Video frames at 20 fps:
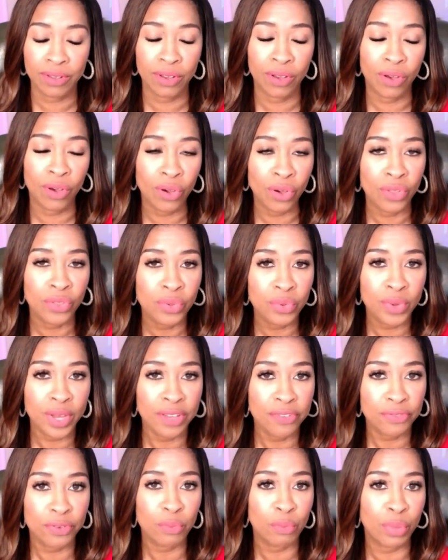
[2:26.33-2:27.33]
All the way
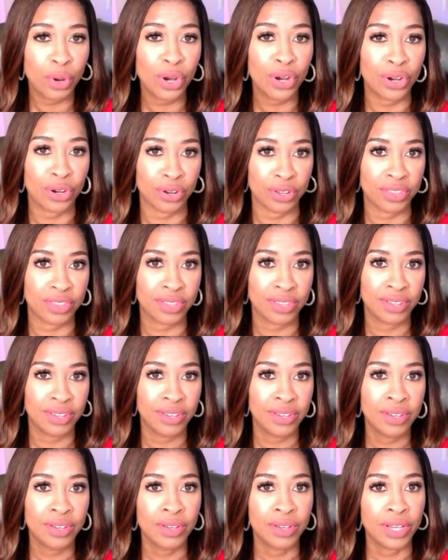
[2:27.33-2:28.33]
from birth,
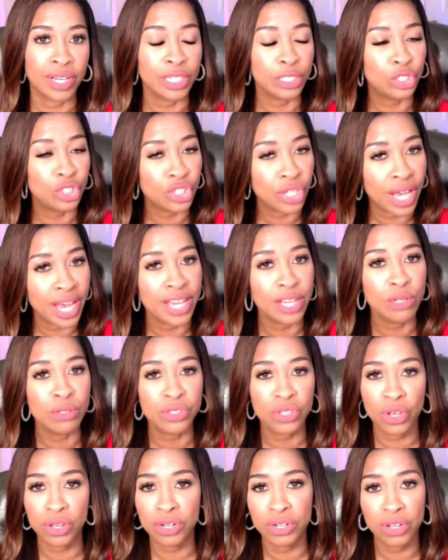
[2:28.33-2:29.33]
a child's
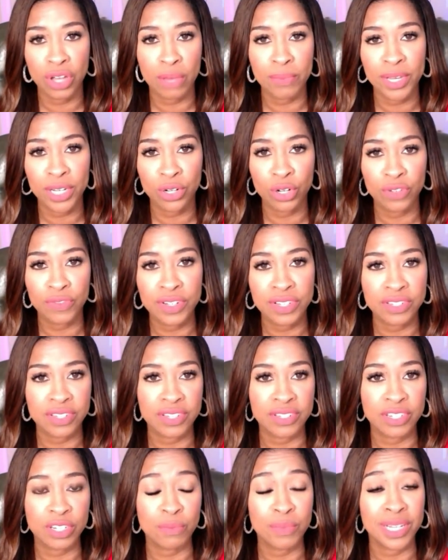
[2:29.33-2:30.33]
autonomic nervous
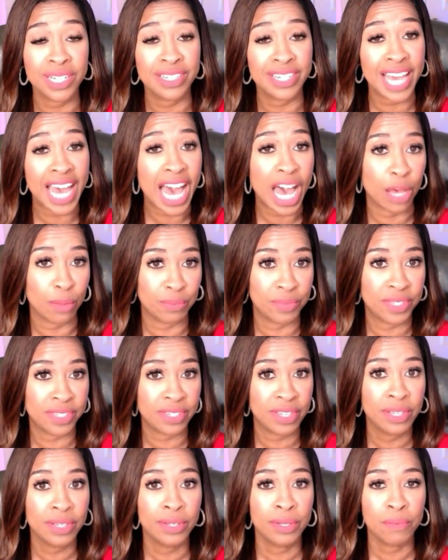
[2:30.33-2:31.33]
system adapts